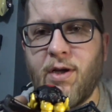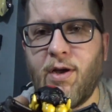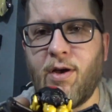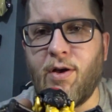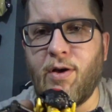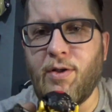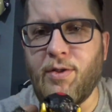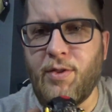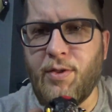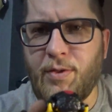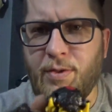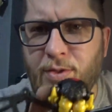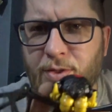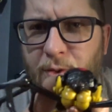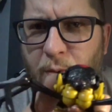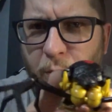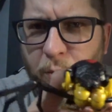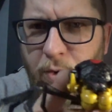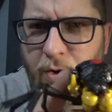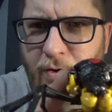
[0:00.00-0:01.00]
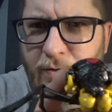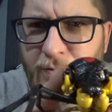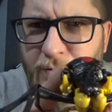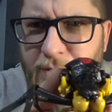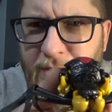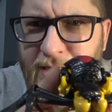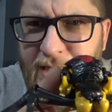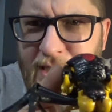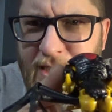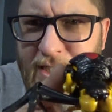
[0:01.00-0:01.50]
all the wonderful
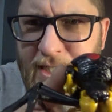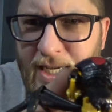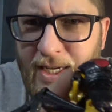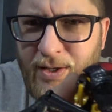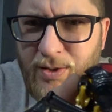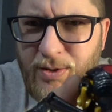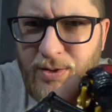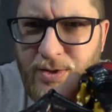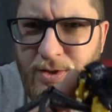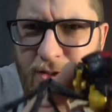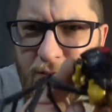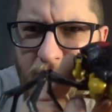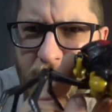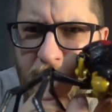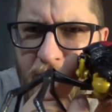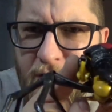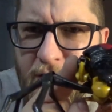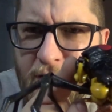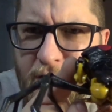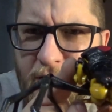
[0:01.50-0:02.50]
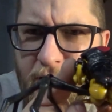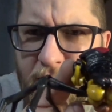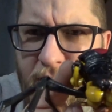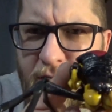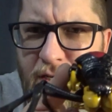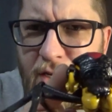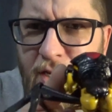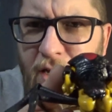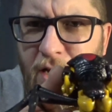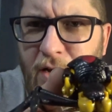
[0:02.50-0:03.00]
details
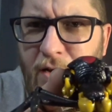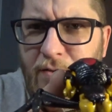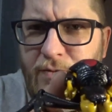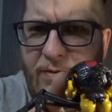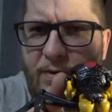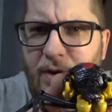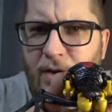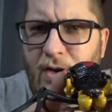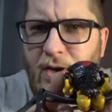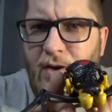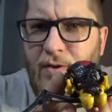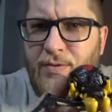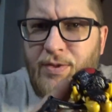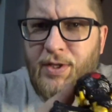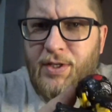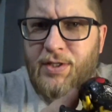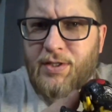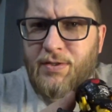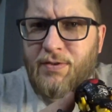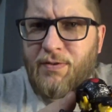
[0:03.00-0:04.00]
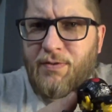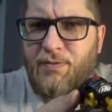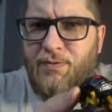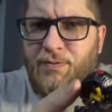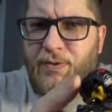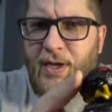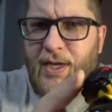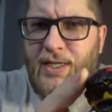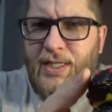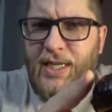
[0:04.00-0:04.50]
of this
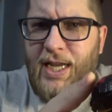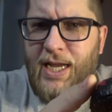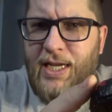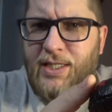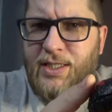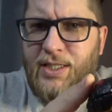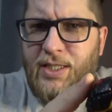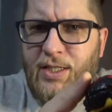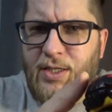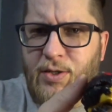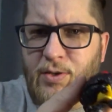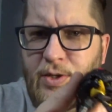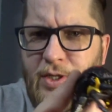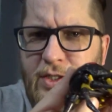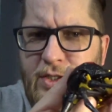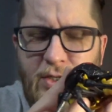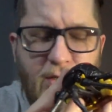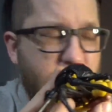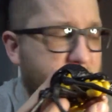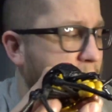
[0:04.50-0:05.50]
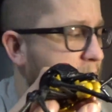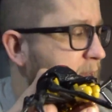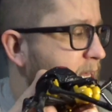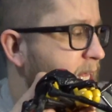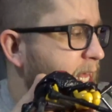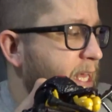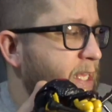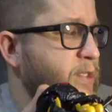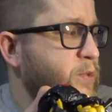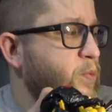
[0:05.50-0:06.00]
fantastic creature.
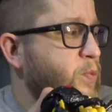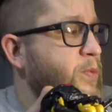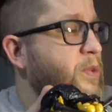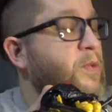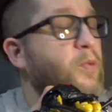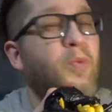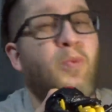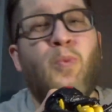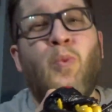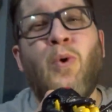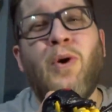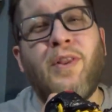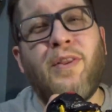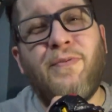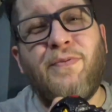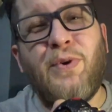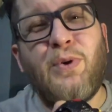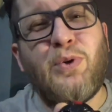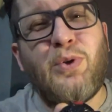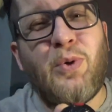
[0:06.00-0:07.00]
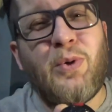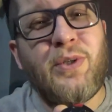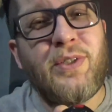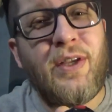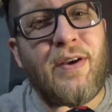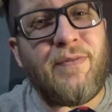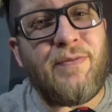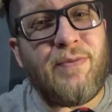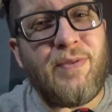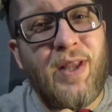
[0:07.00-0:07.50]
It's one of the few toys
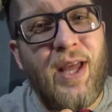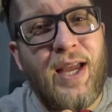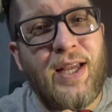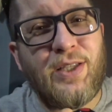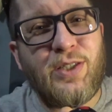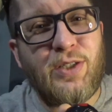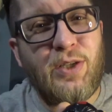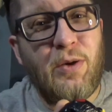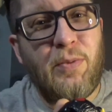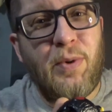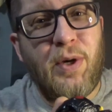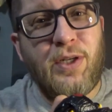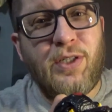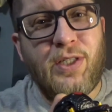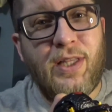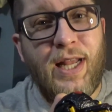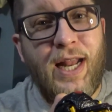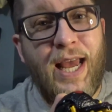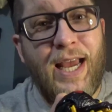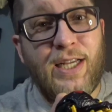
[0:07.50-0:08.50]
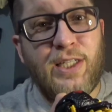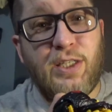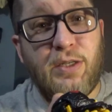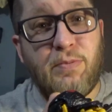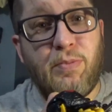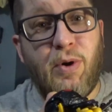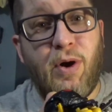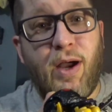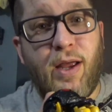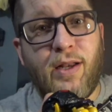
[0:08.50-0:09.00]
I've liked so much that I actually
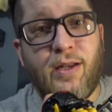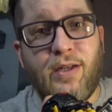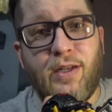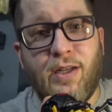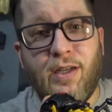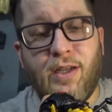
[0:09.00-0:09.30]
bought